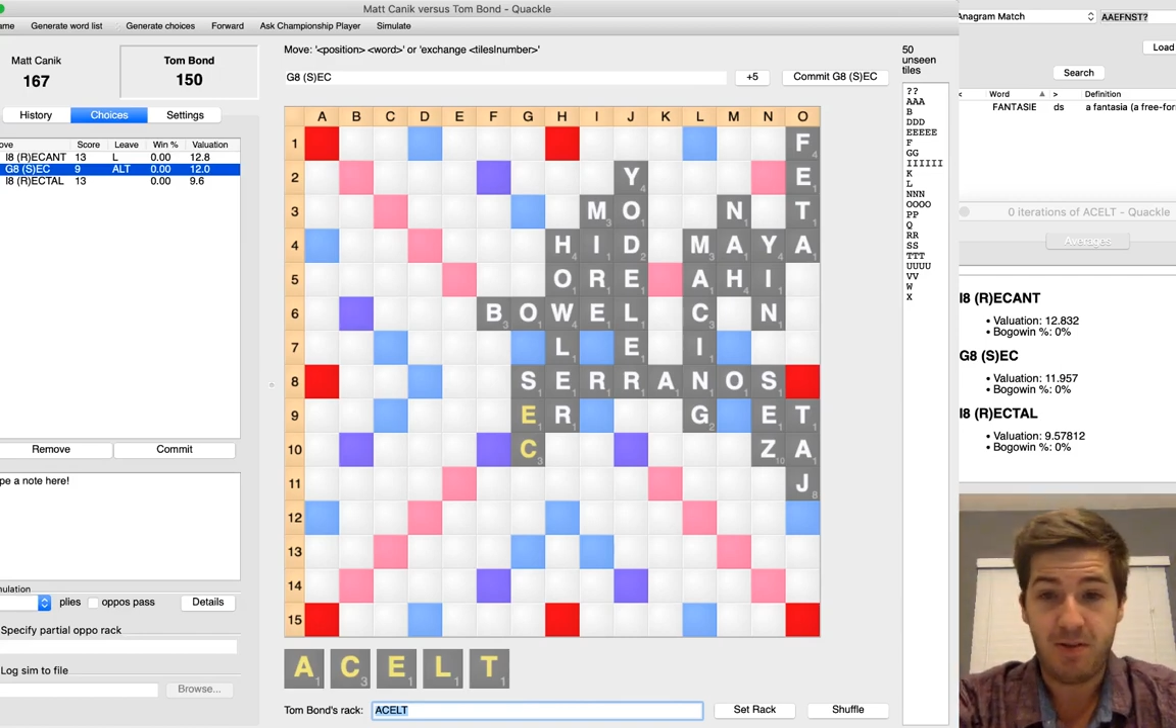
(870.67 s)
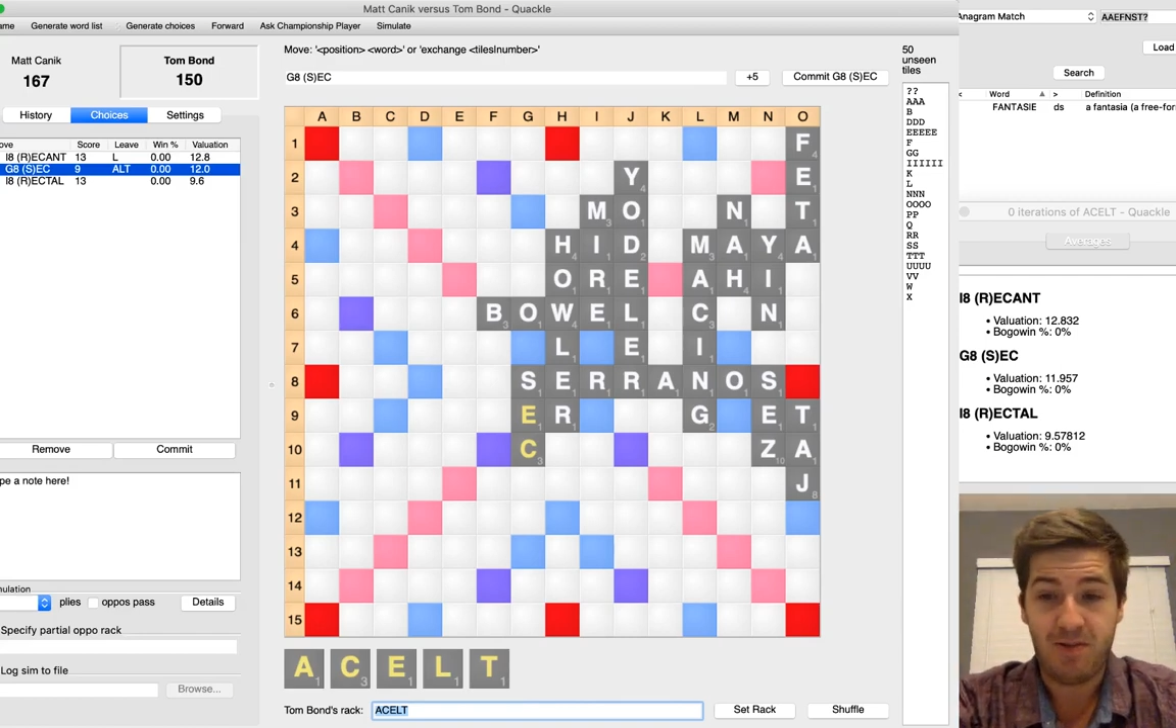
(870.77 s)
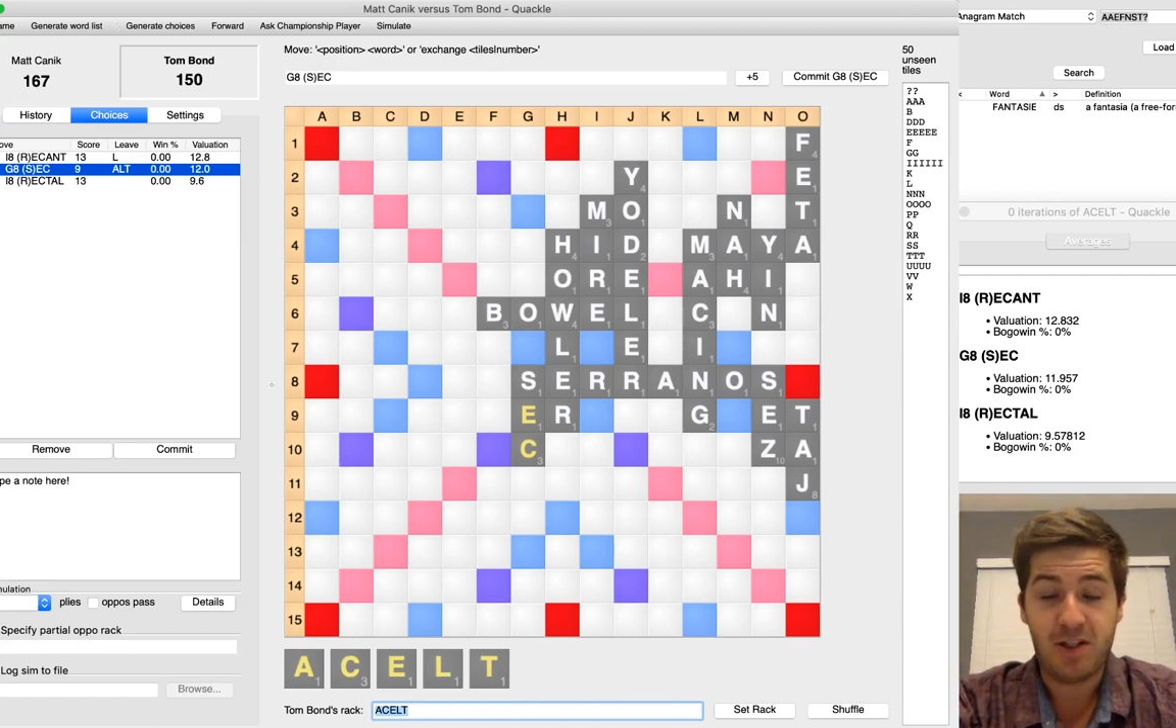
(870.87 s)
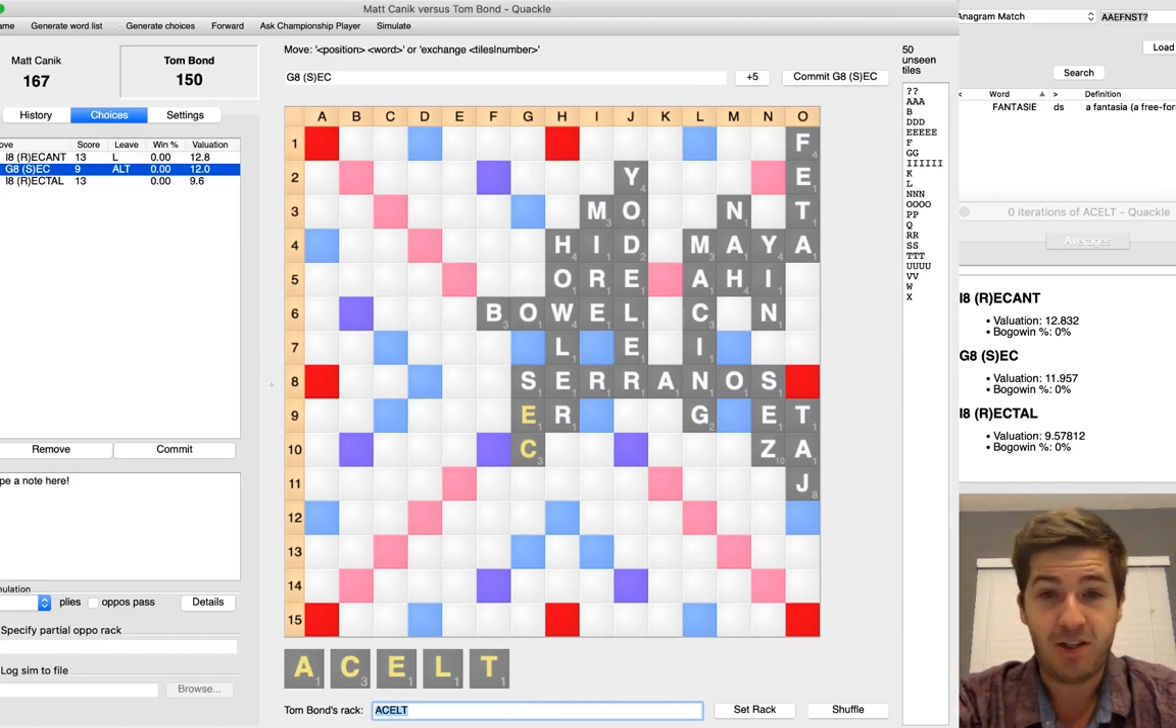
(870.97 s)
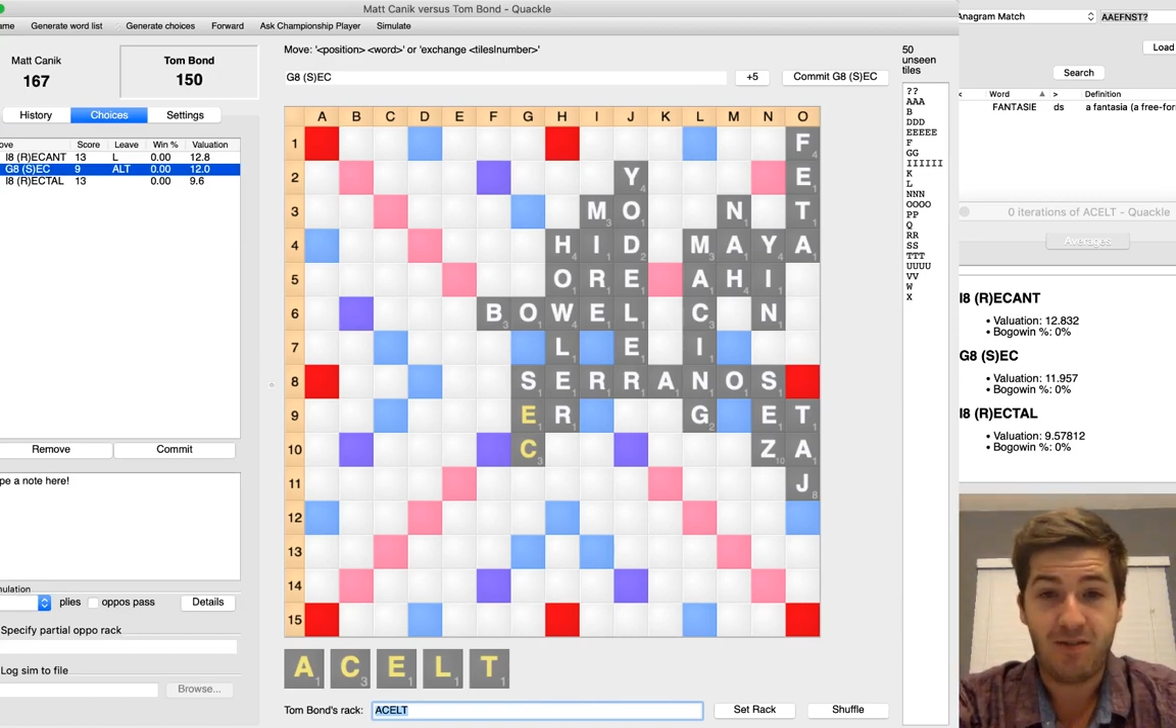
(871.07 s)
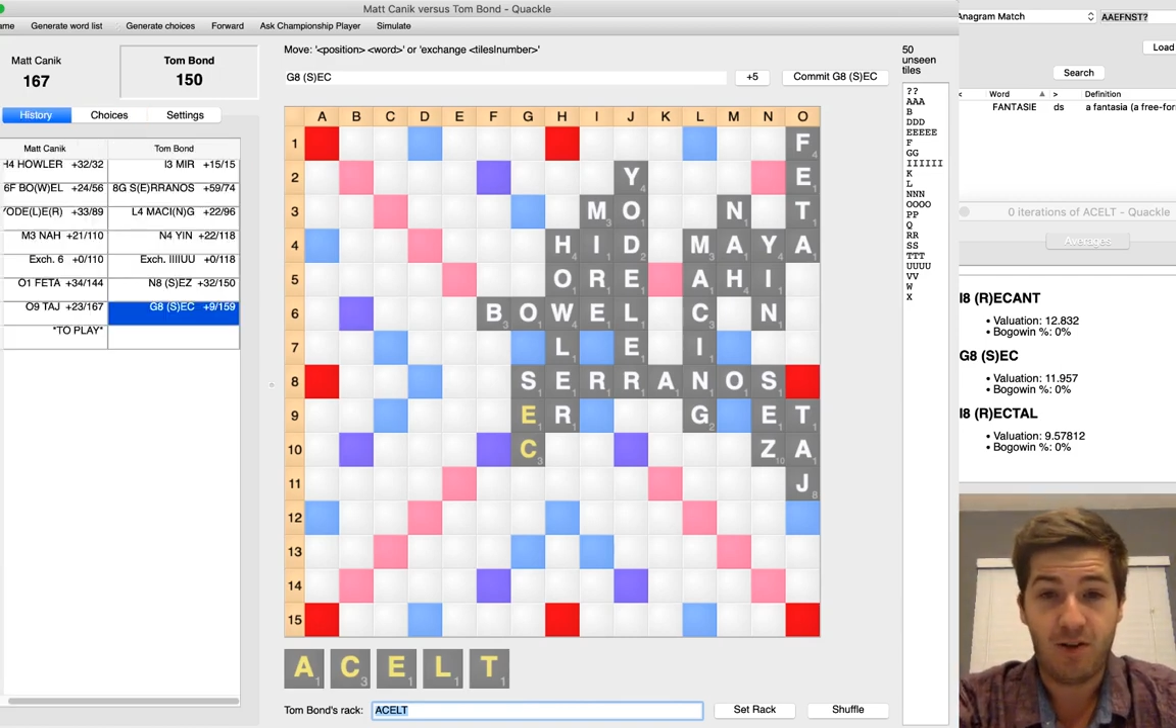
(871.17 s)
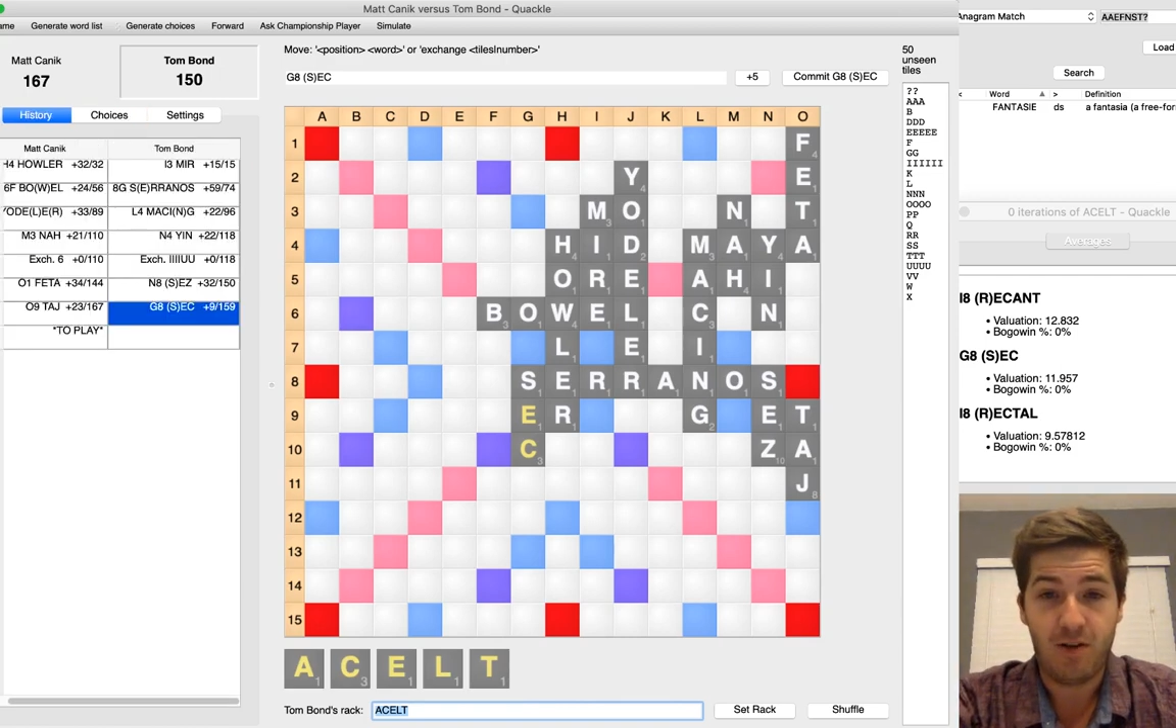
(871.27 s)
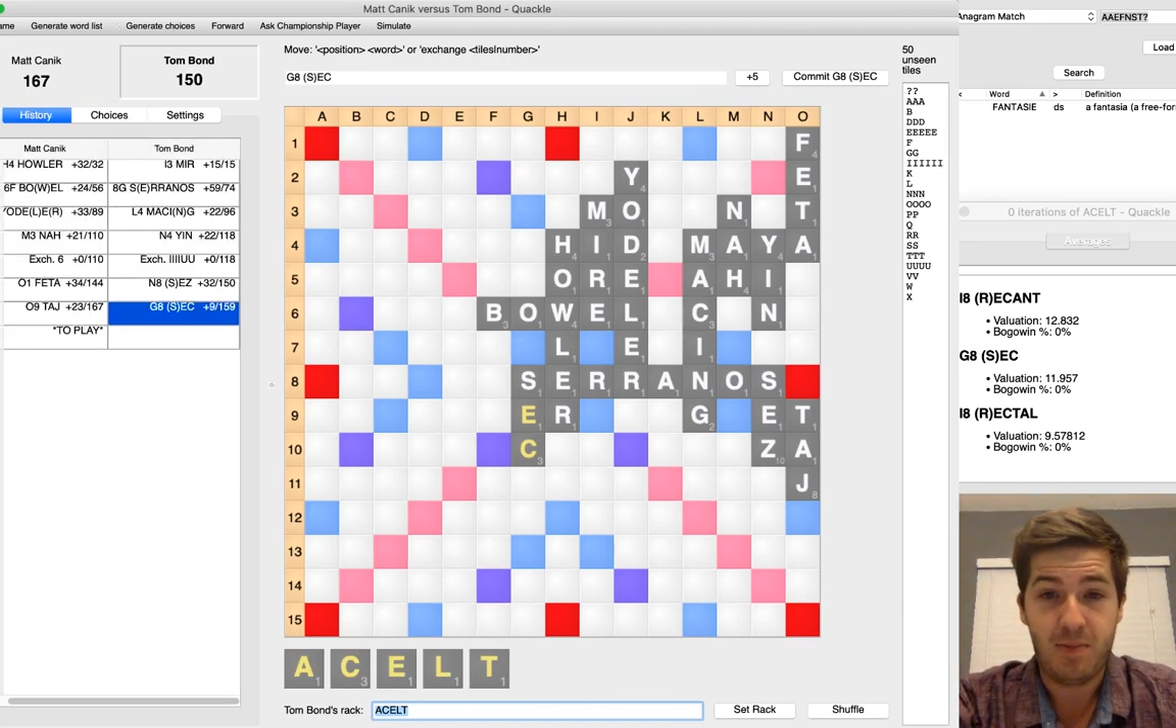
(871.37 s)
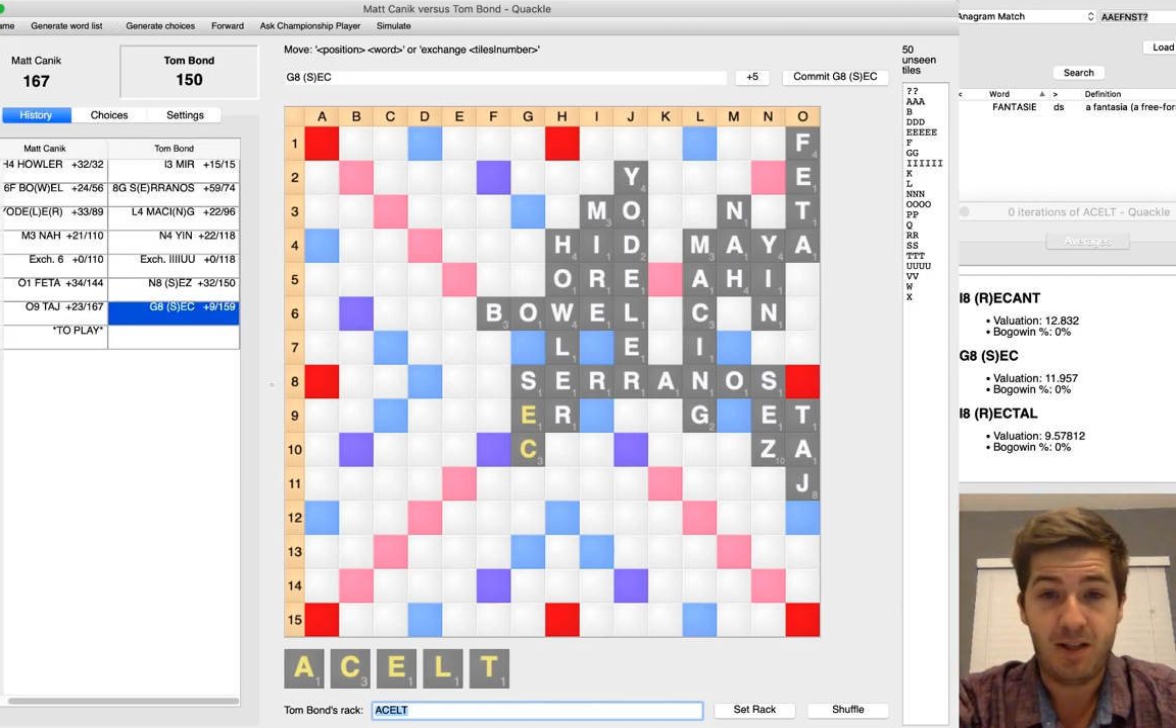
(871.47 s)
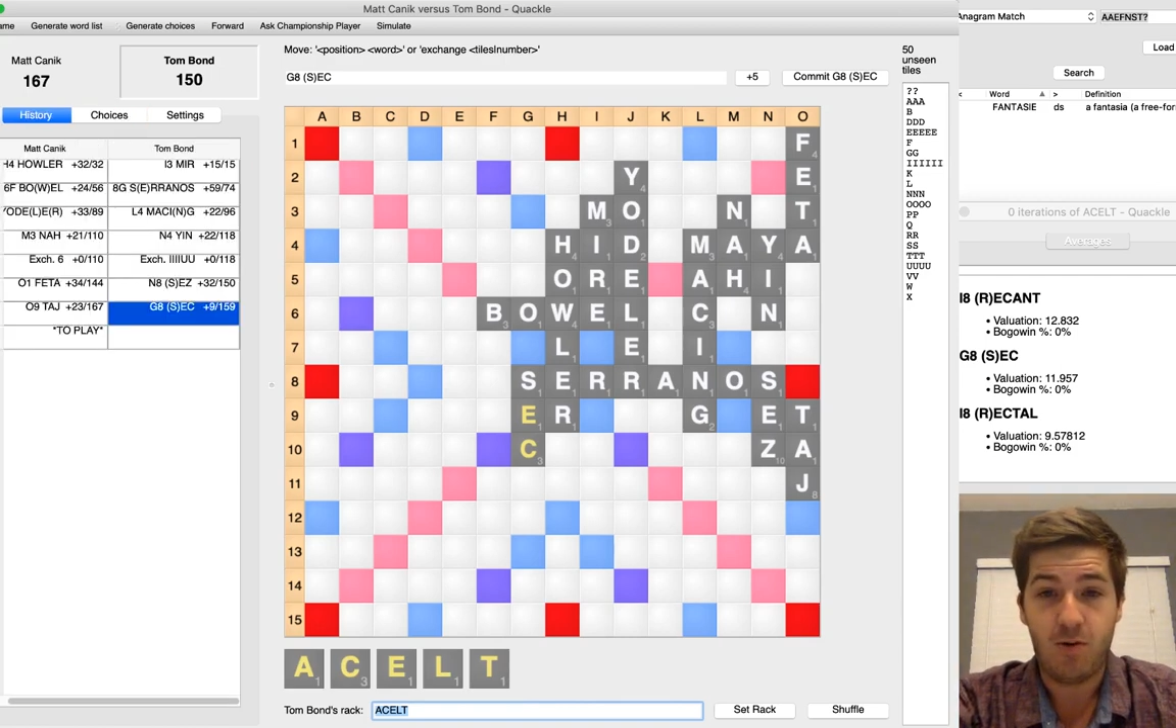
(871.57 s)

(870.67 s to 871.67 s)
fishing for a bingo